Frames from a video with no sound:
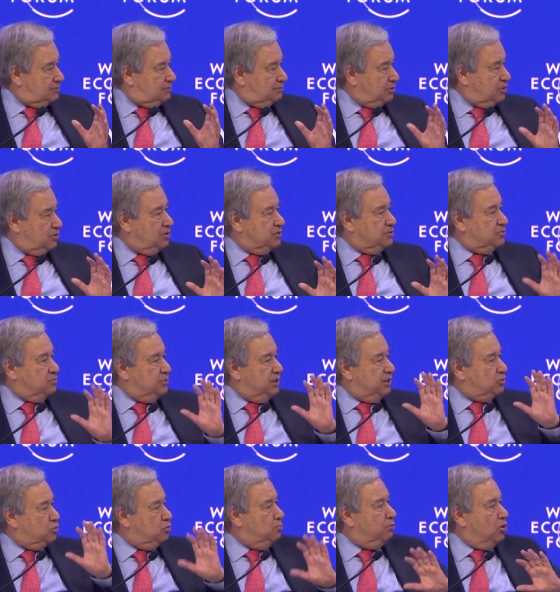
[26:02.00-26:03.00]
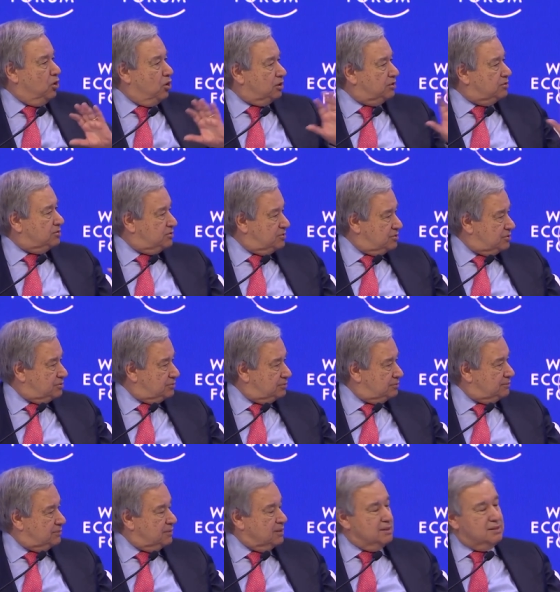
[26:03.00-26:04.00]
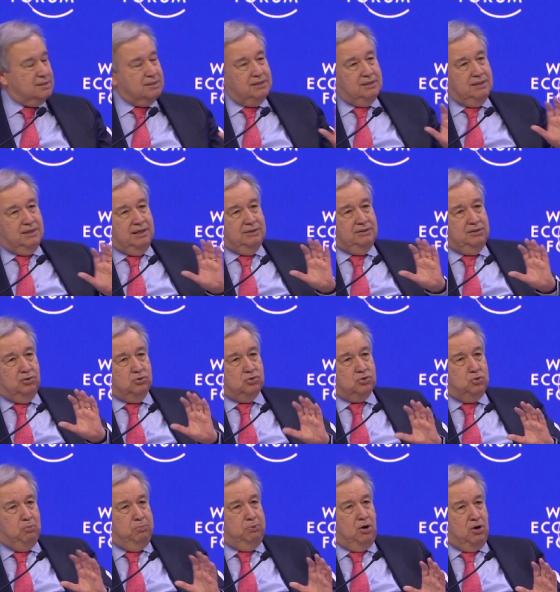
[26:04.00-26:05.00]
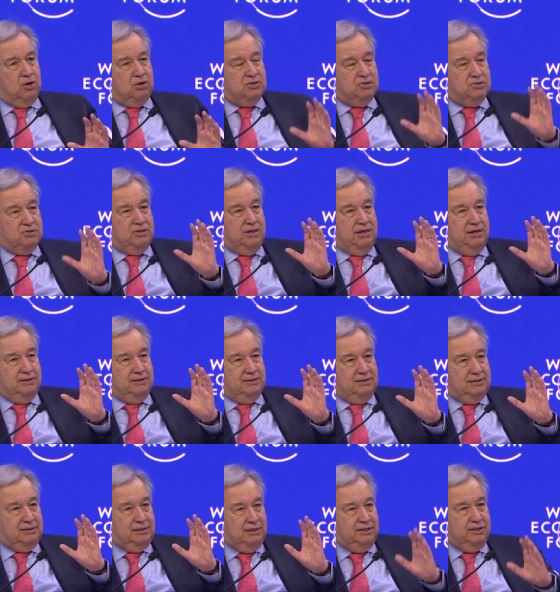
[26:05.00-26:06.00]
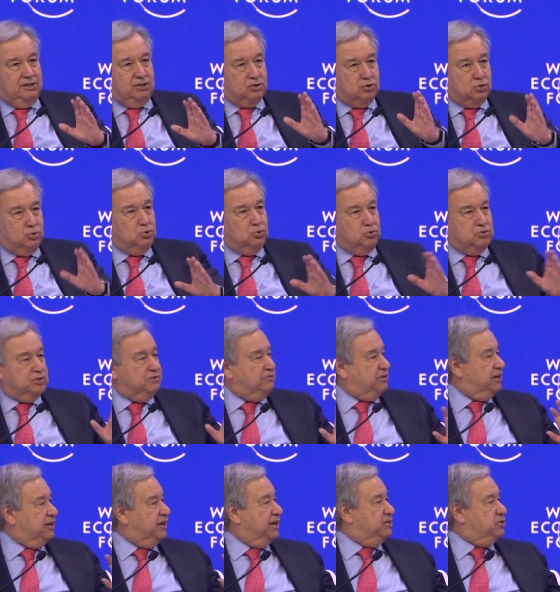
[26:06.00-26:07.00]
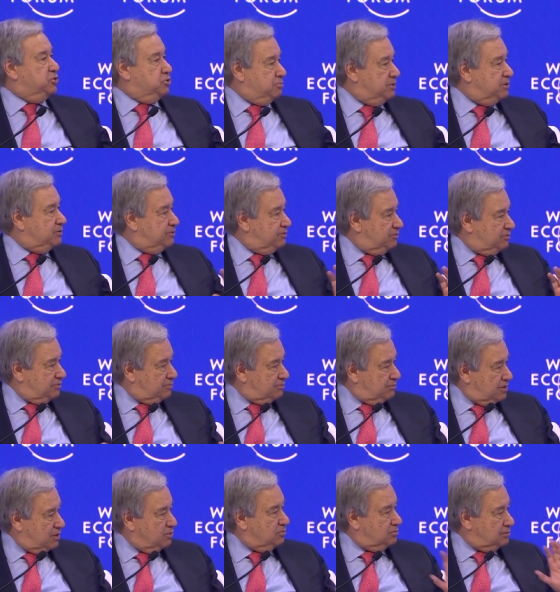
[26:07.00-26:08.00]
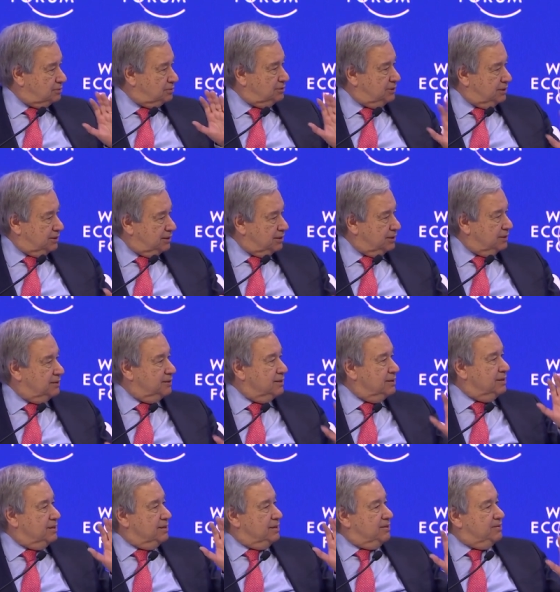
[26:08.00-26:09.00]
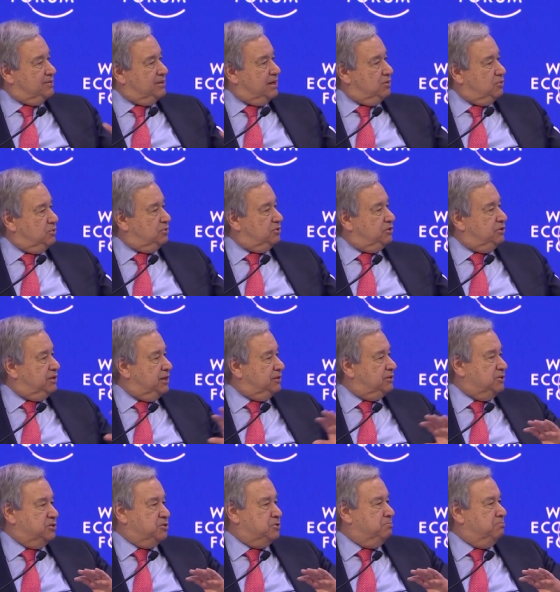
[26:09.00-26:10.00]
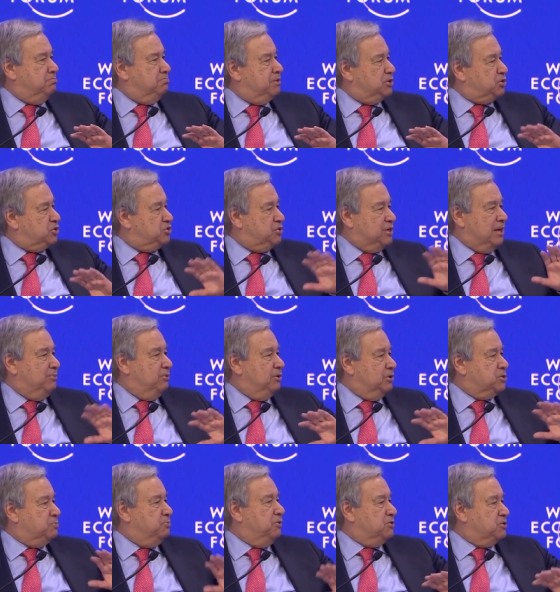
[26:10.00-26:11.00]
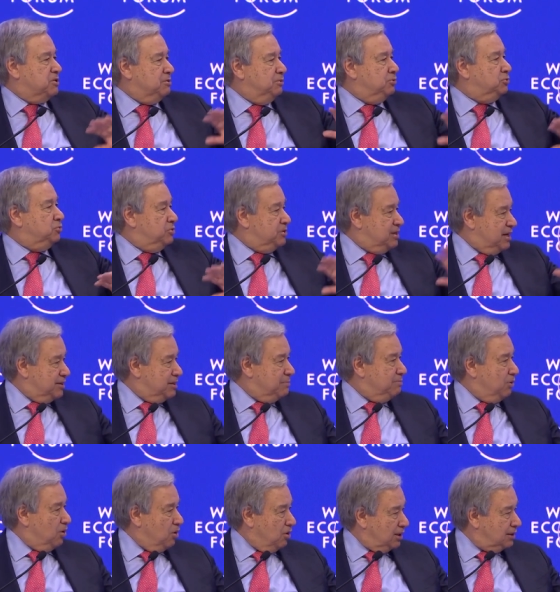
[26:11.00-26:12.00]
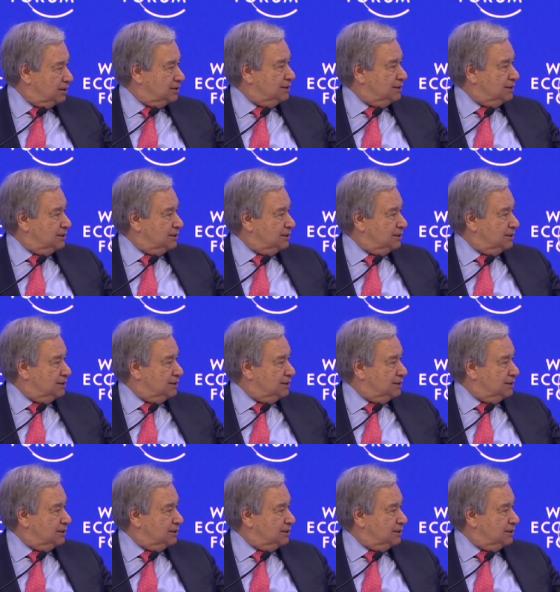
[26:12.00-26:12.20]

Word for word: because we had two blocks, and those two blocks had clear rules of engagement. No, uh, they would create as much trouble as possible to the other block,